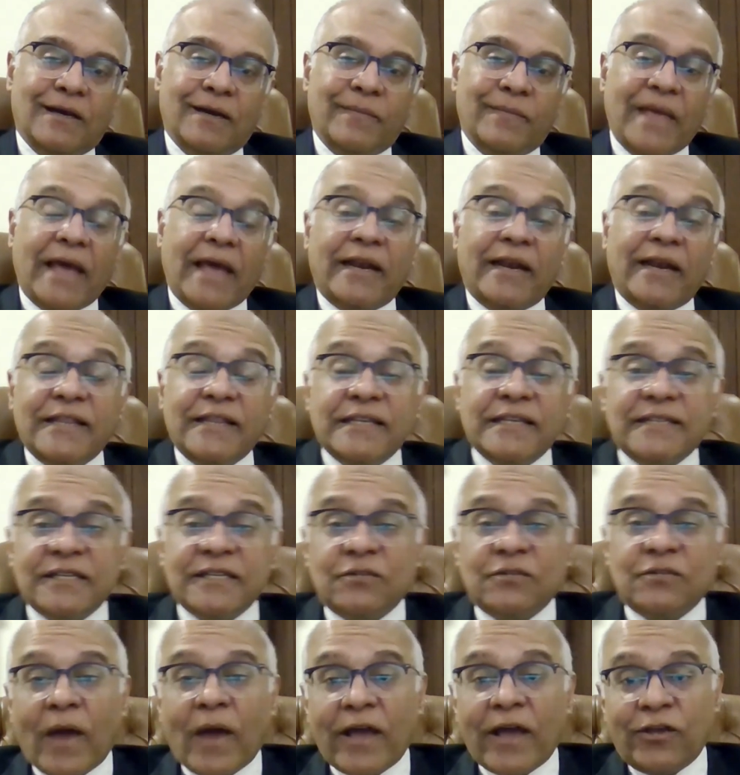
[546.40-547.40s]
And this
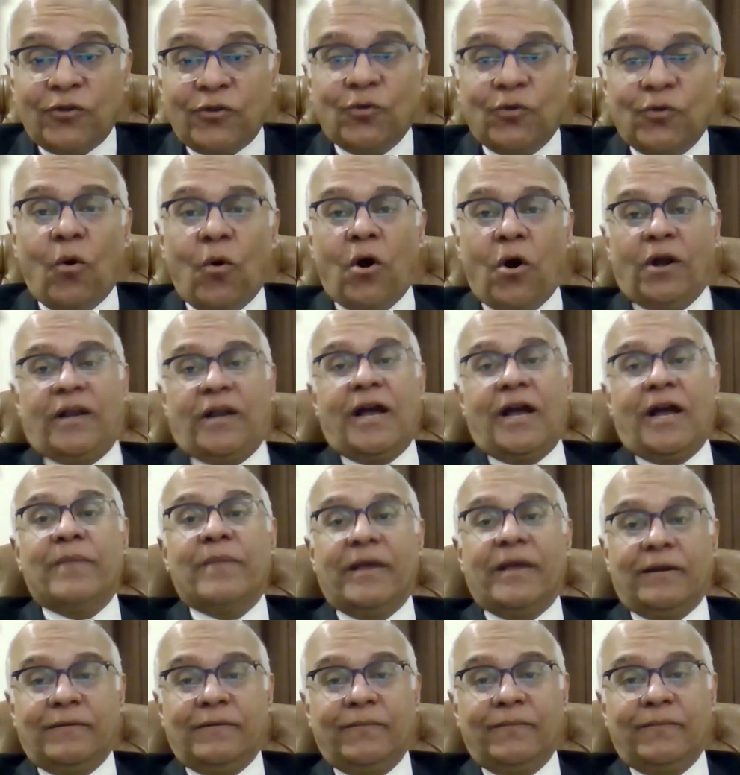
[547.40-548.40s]
is where you all come
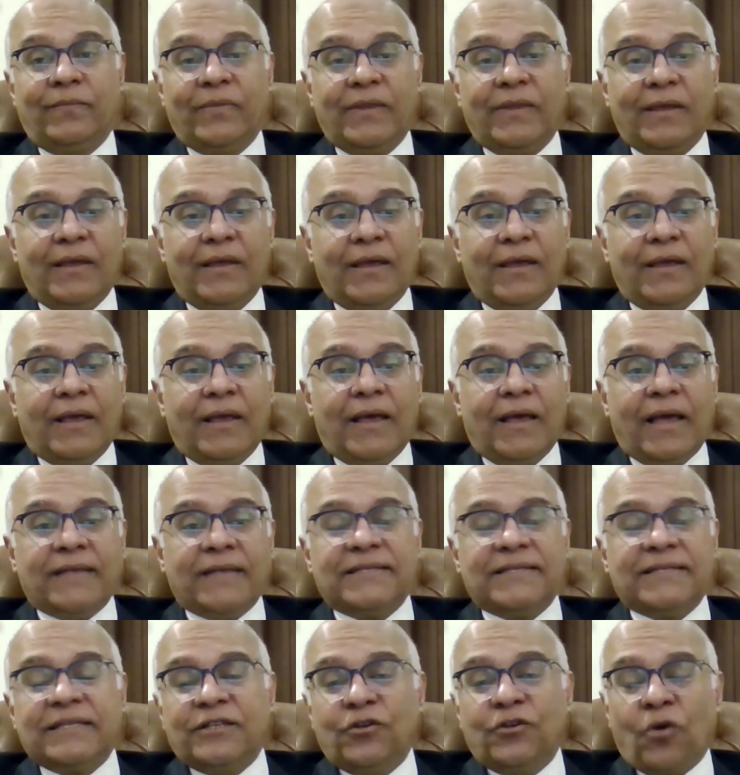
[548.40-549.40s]
in,
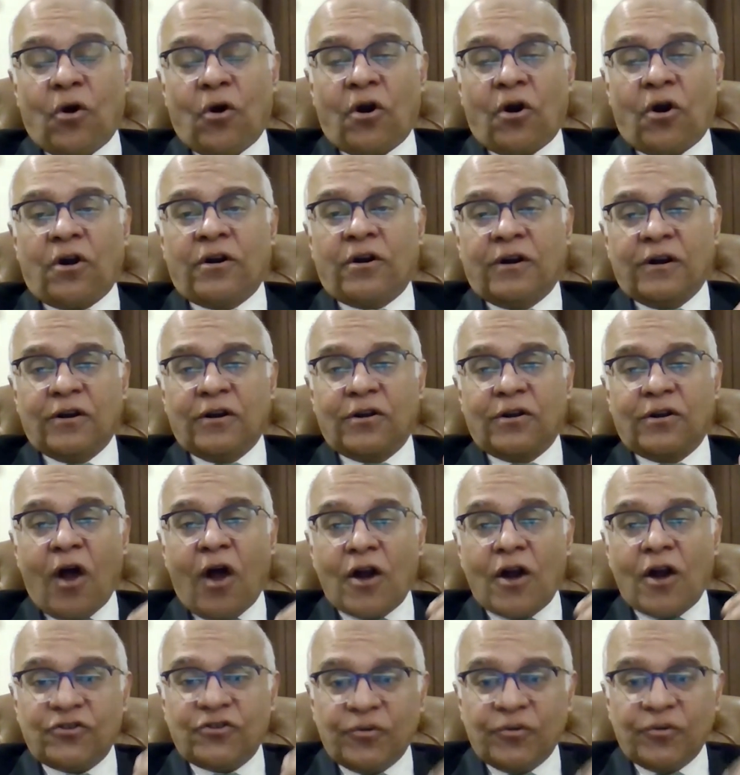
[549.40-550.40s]
as your
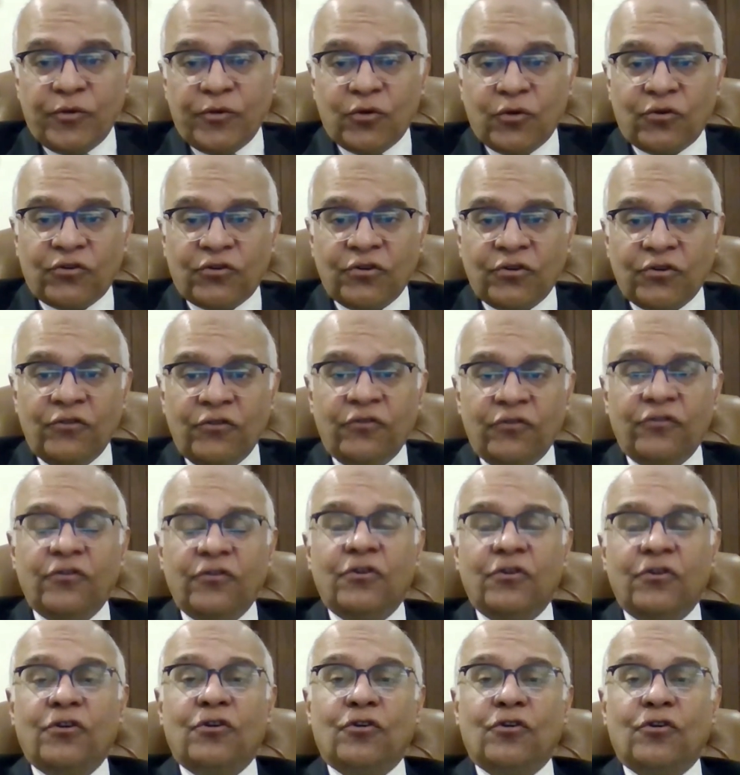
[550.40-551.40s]
contributions
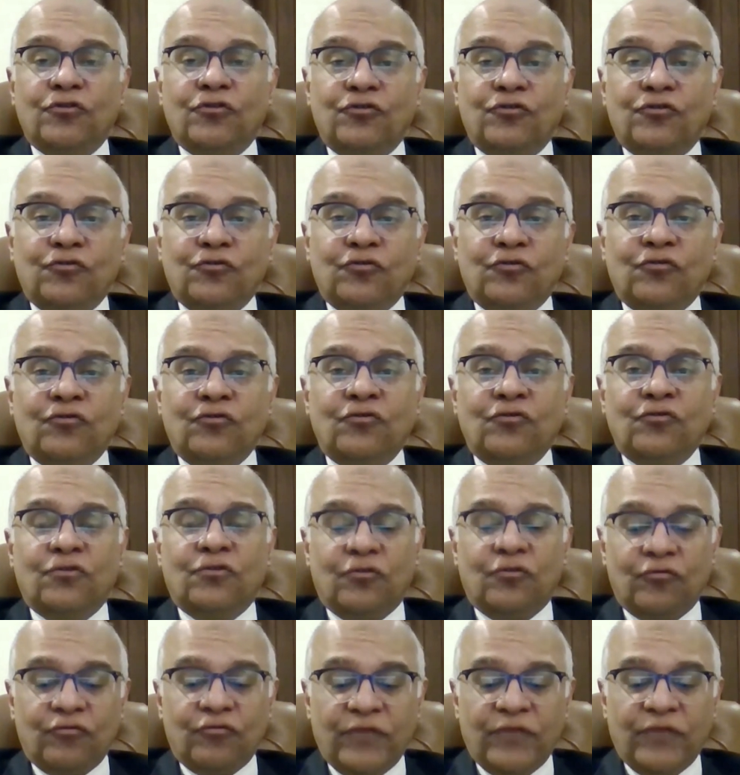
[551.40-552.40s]
to
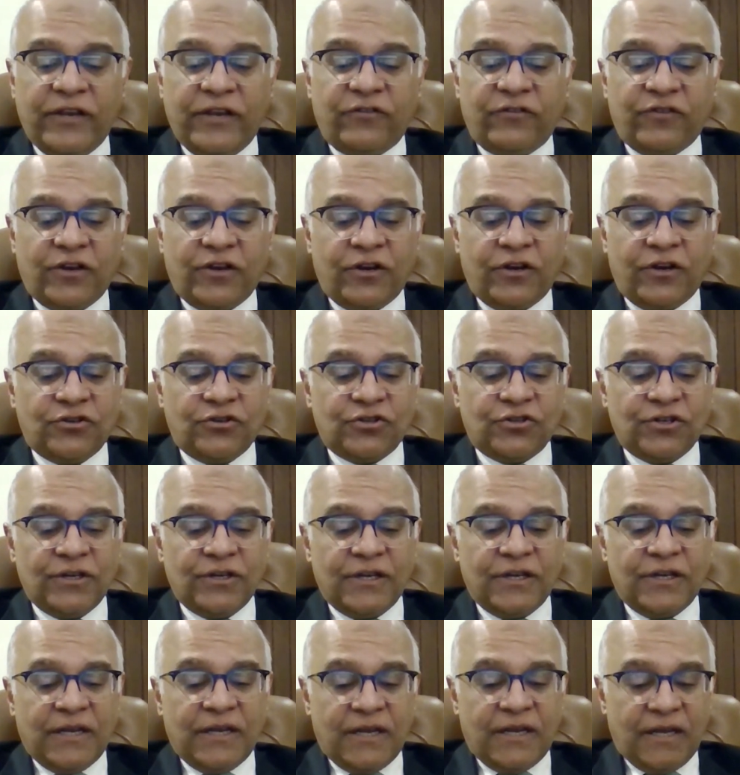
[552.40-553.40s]
research
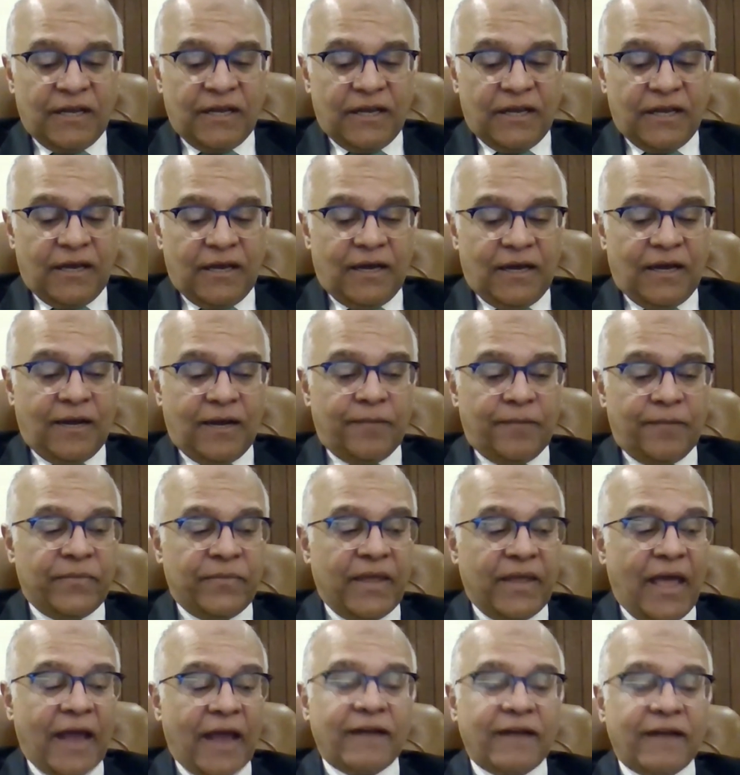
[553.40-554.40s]

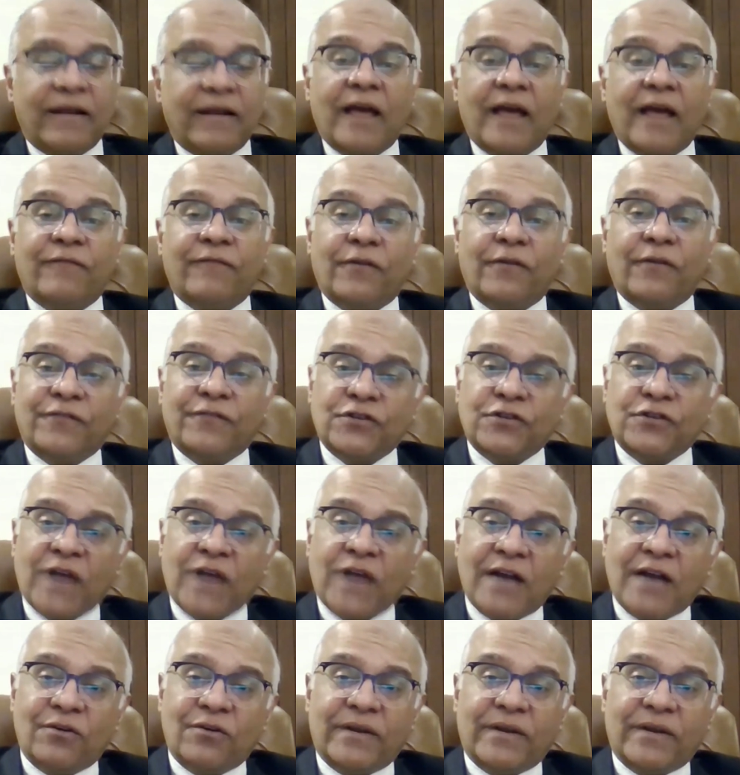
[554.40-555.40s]
for
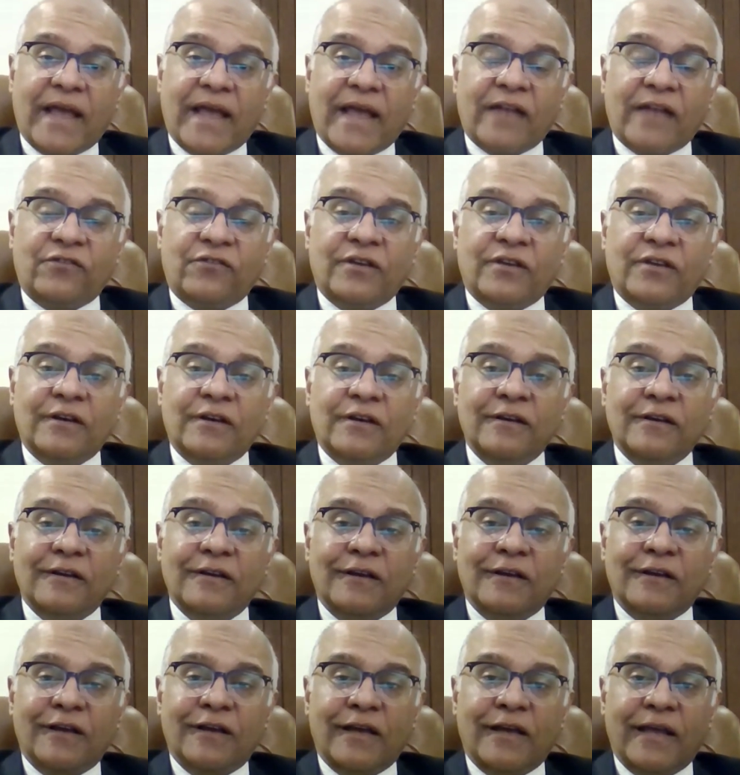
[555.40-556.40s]
childhood cancer
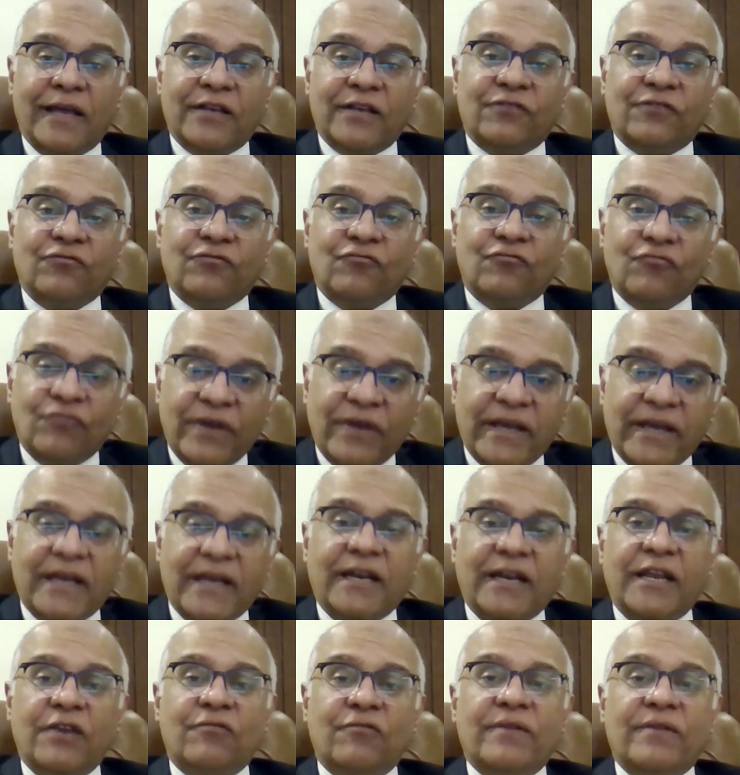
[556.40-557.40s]
is
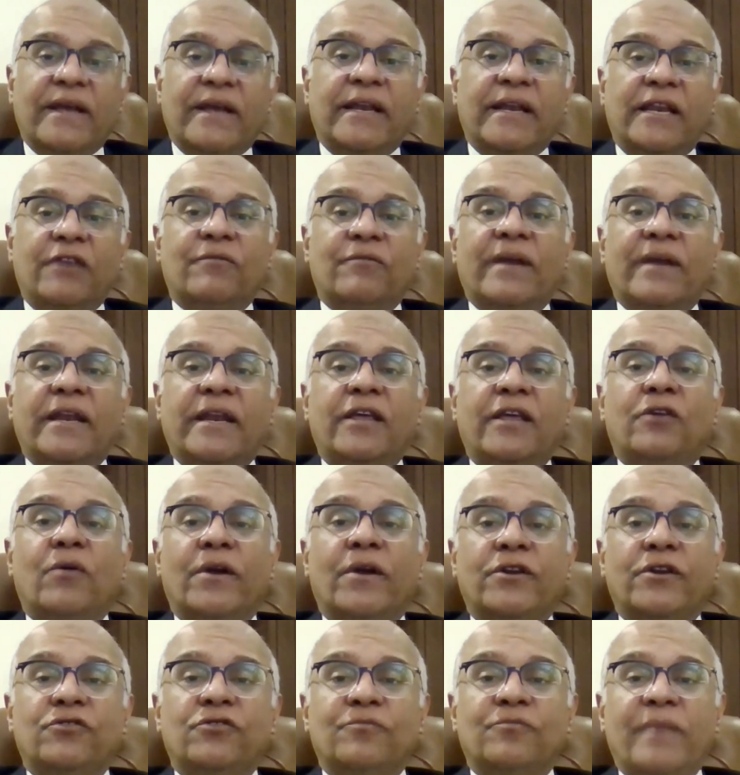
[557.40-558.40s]
really, really, really
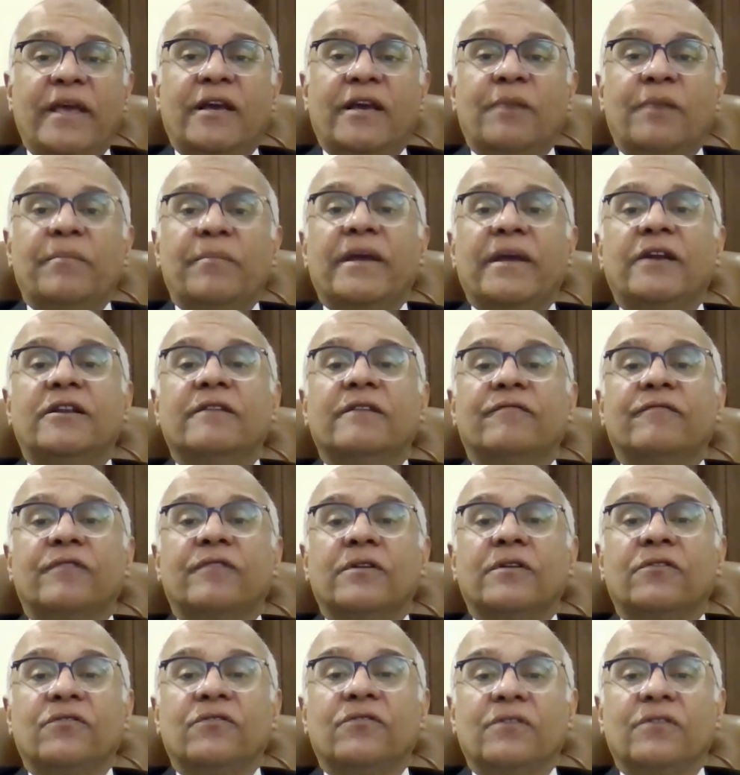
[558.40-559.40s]
going to make a big
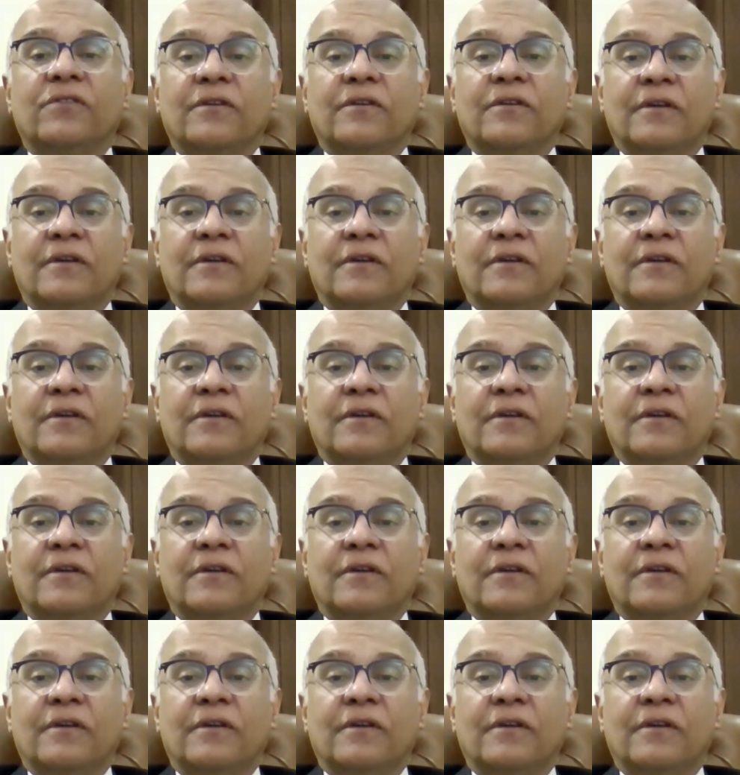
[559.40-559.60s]
difference.